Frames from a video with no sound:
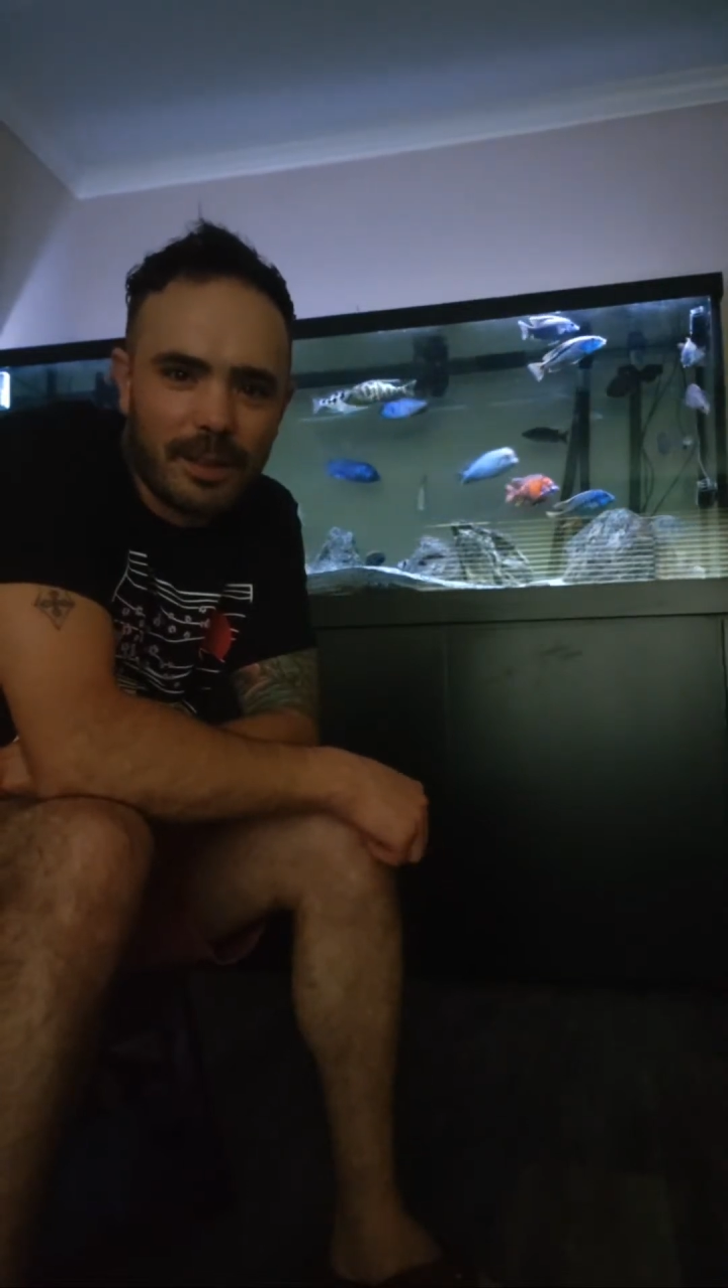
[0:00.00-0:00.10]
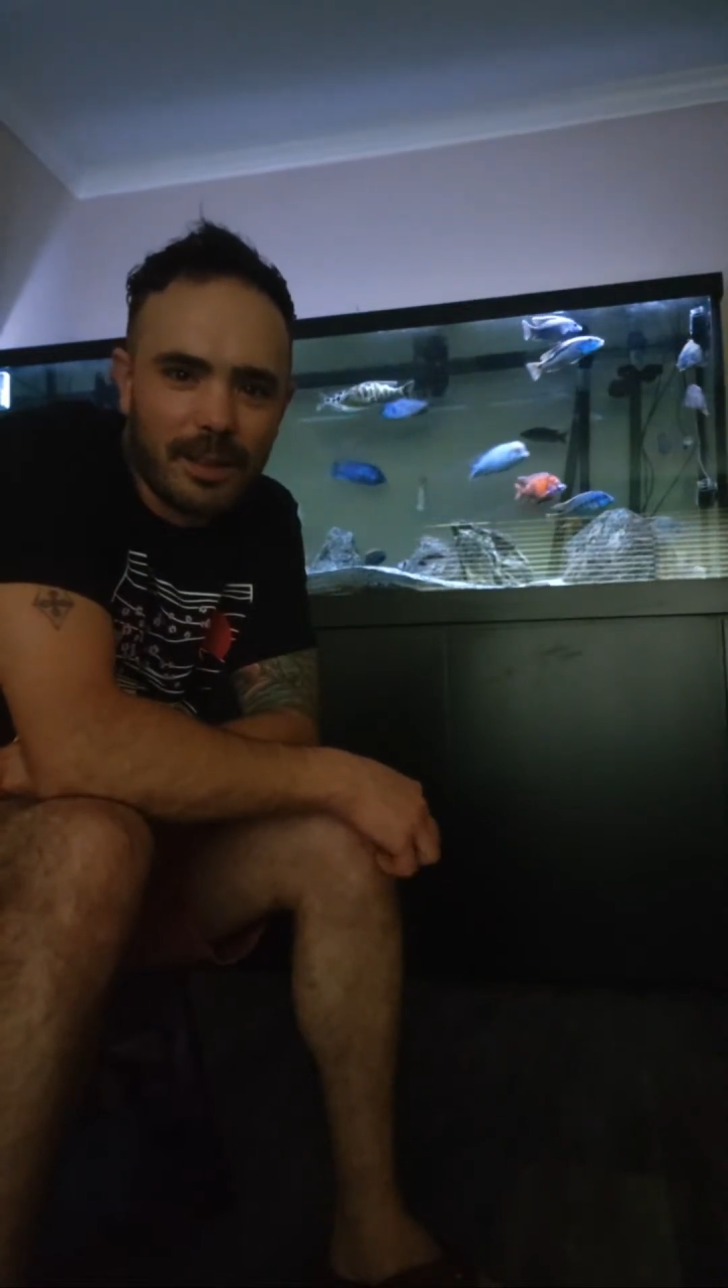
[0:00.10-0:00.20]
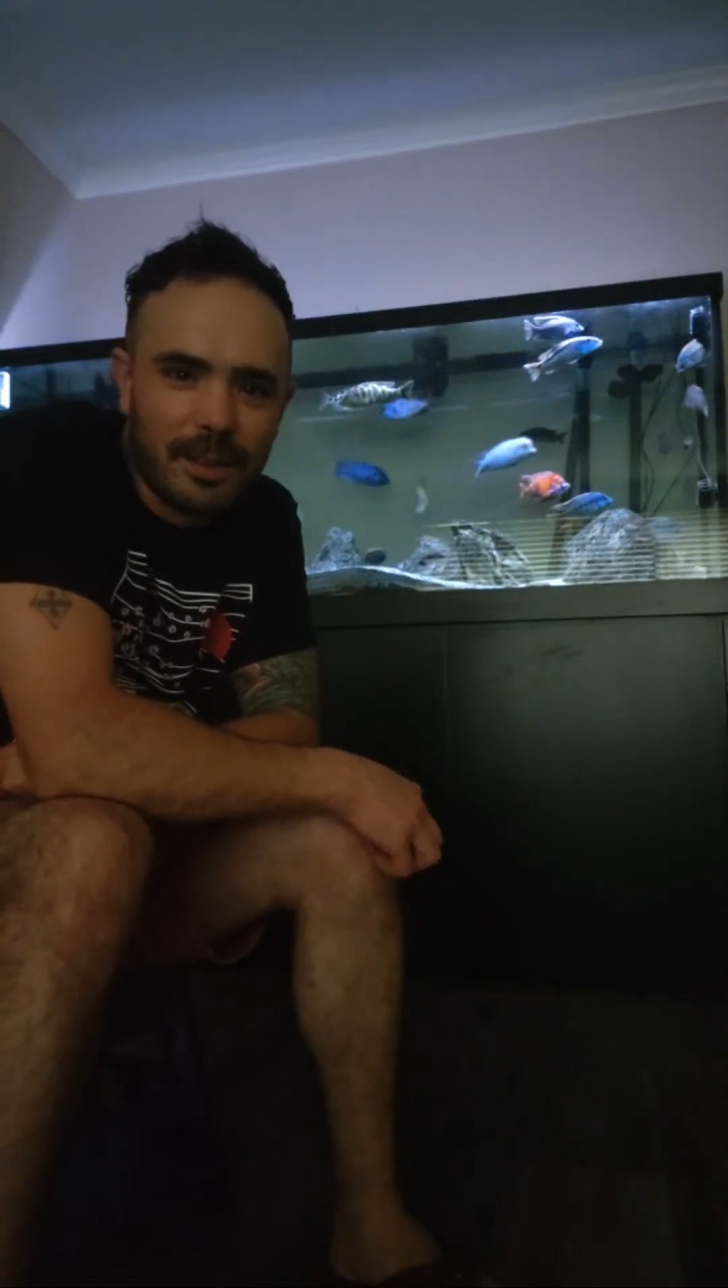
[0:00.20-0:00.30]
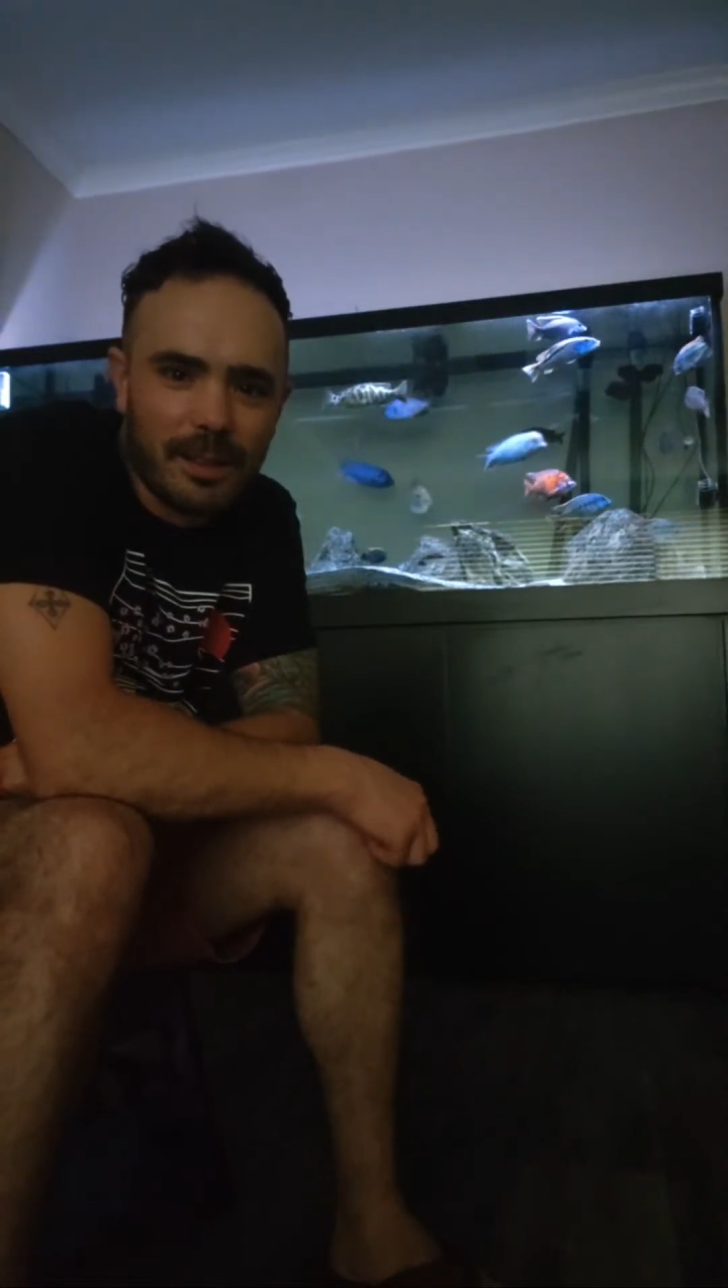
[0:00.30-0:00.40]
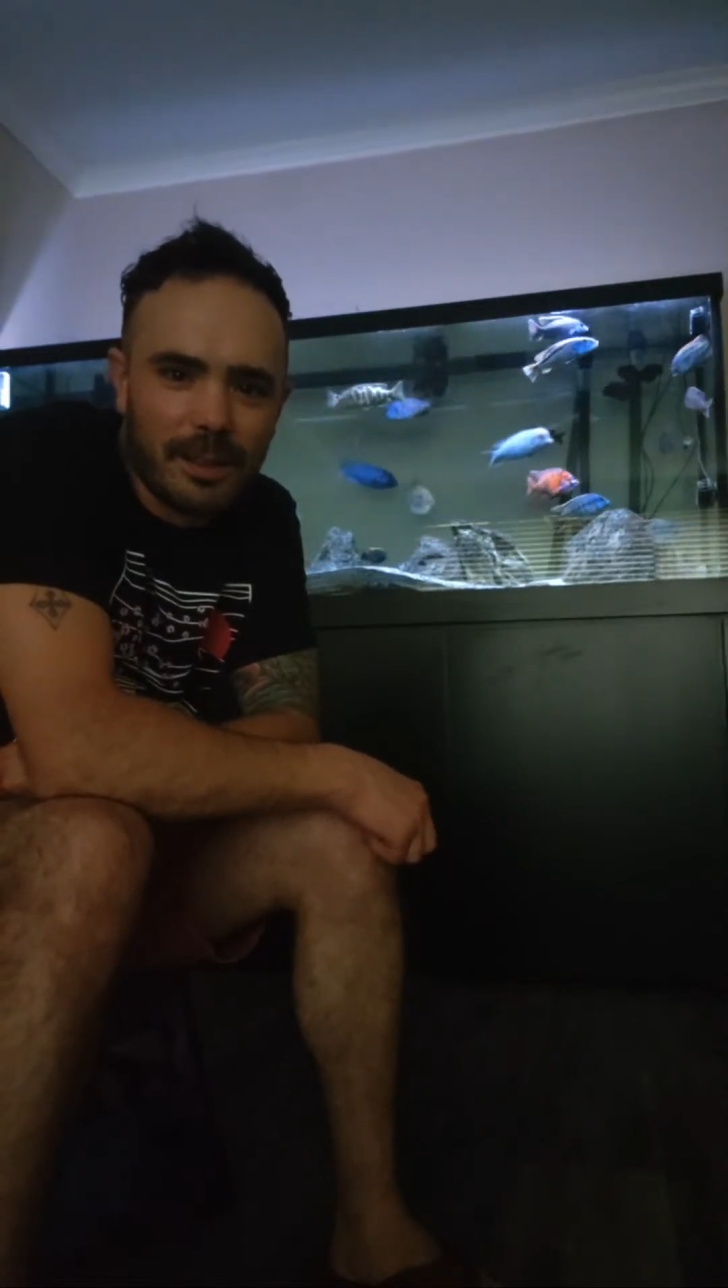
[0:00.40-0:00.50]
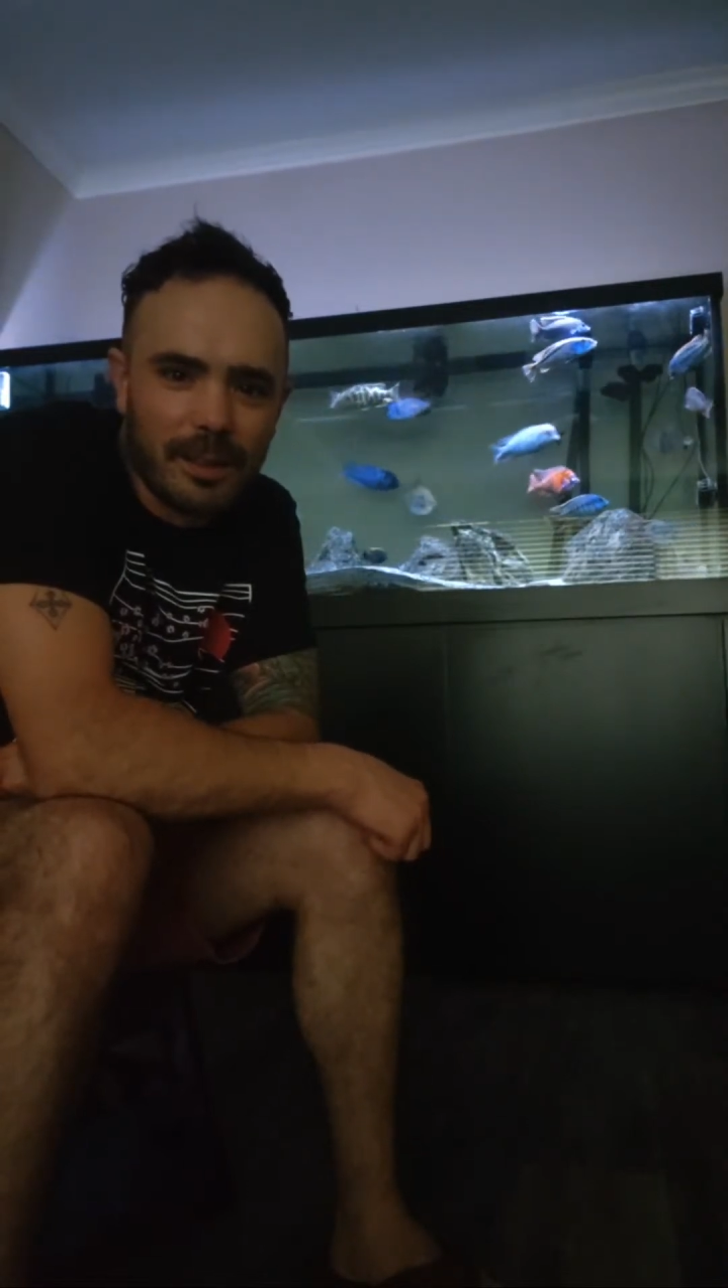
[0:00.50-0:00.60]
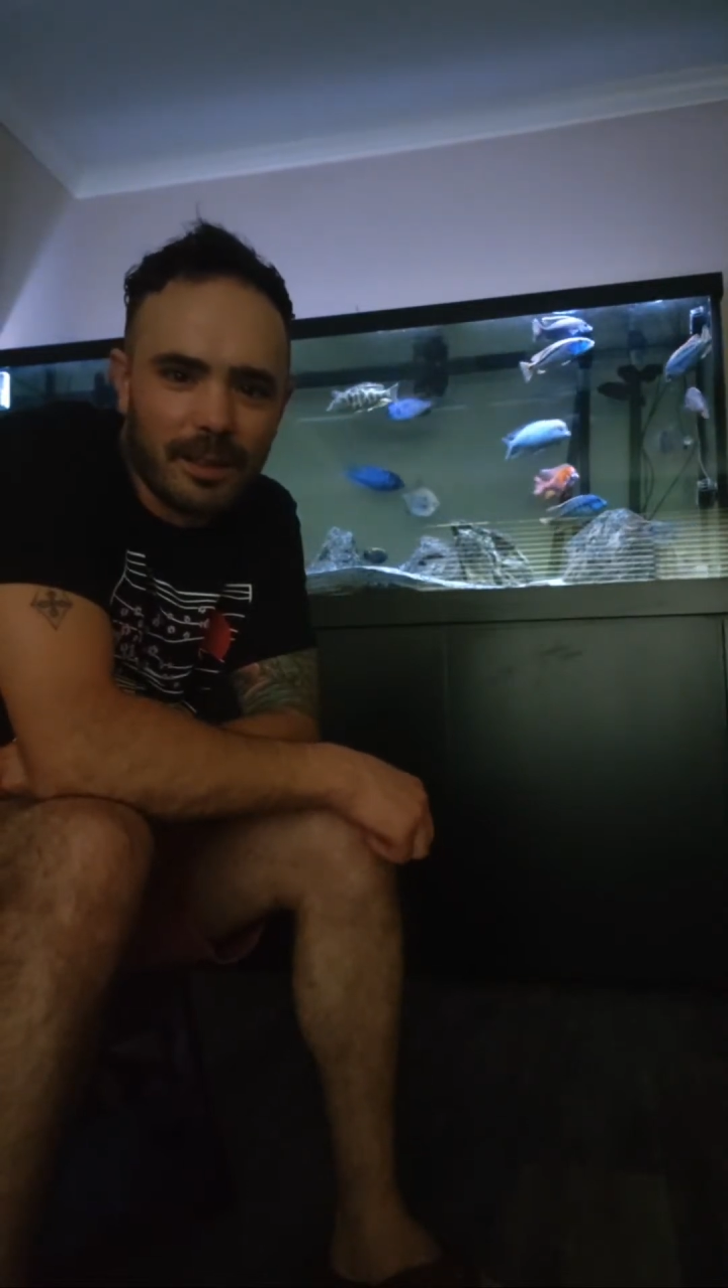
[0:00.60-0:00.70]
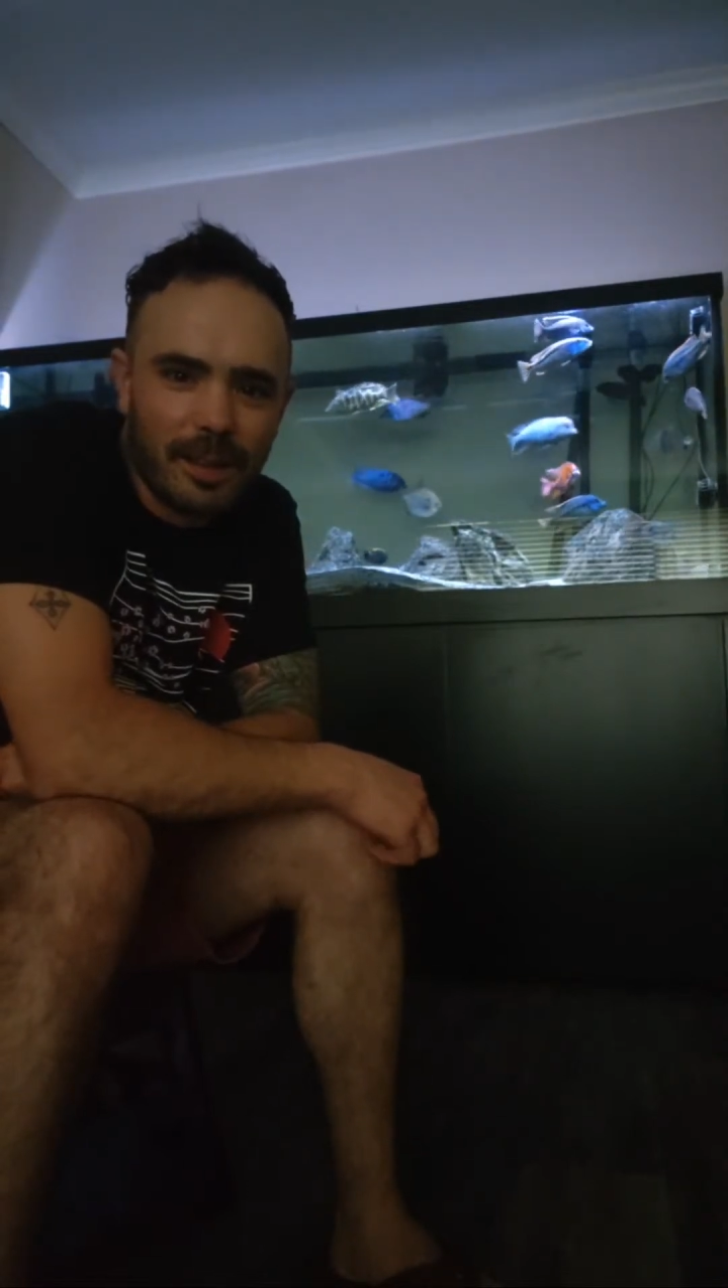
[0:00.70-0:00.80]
think that